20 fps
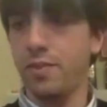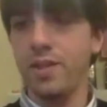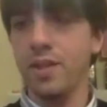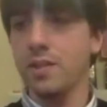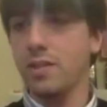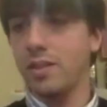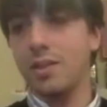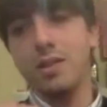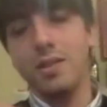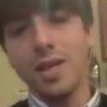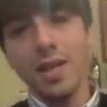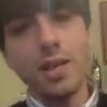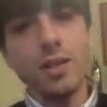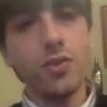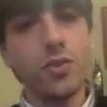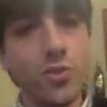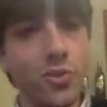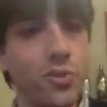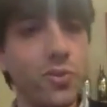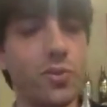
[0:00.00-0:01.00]
things that
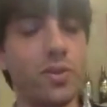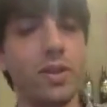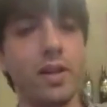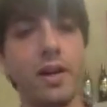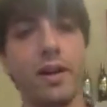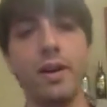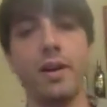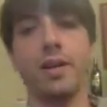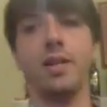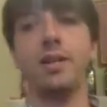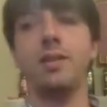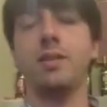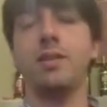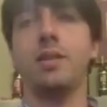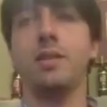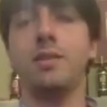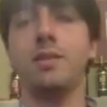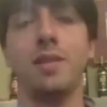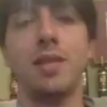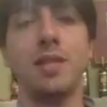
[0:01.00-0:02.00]
they do uh,
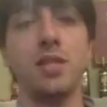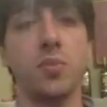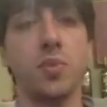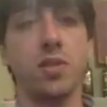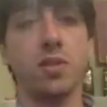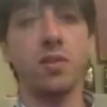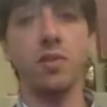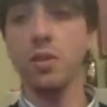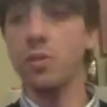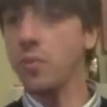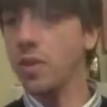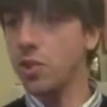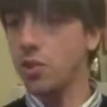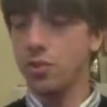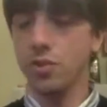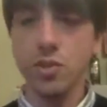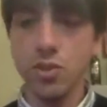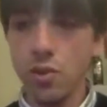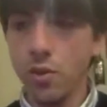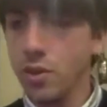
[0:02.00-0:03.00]
in, in that specific
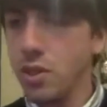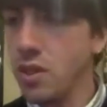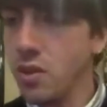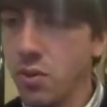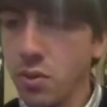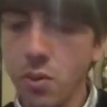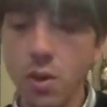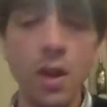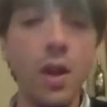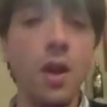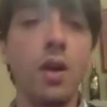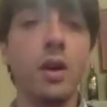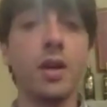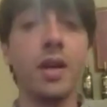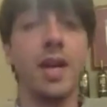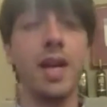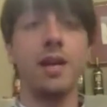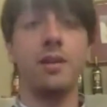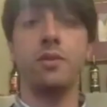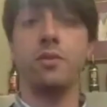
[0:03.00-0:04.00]
region. So you
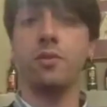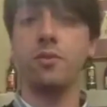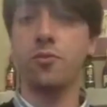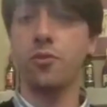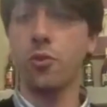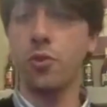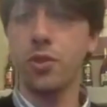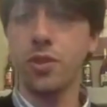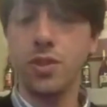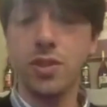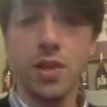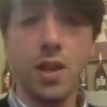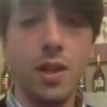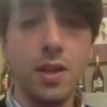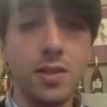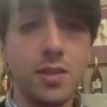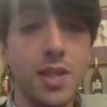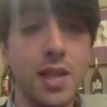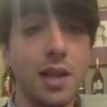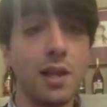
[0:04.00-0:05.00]
can, of course,
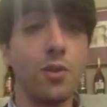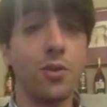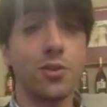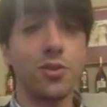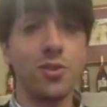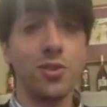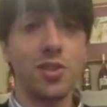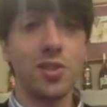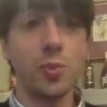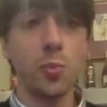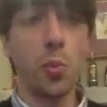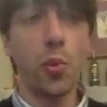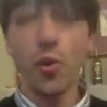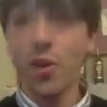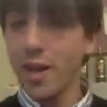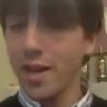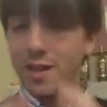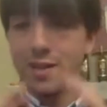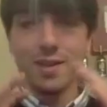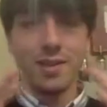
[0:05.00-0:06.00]
take a look to this
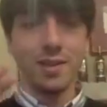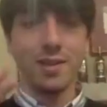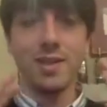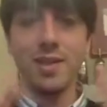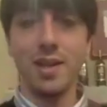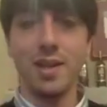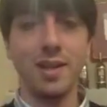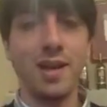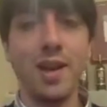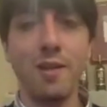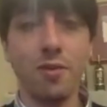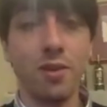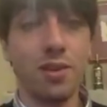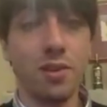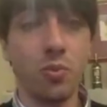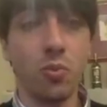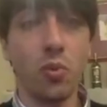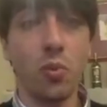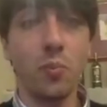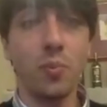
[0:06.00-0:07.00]
book. The,
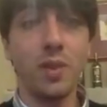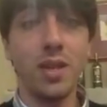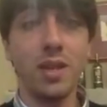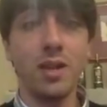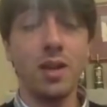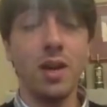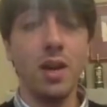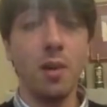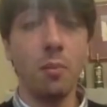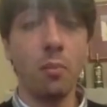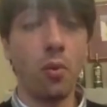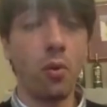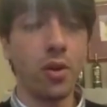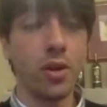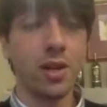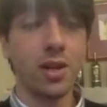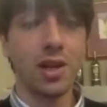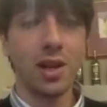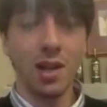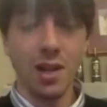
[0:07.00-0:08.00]
everything would be
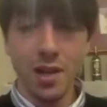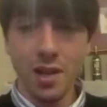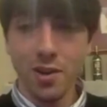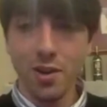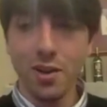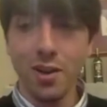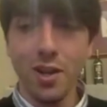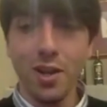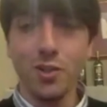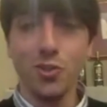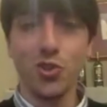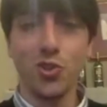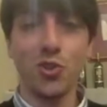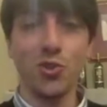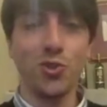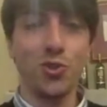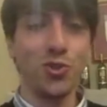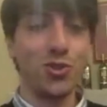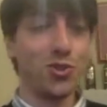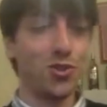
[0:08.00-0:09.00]
more clear
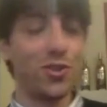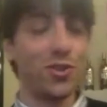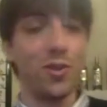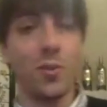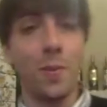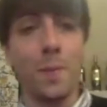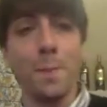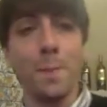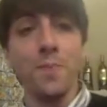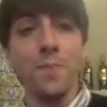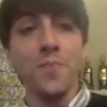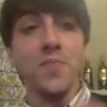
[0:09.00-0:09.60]
to, to you.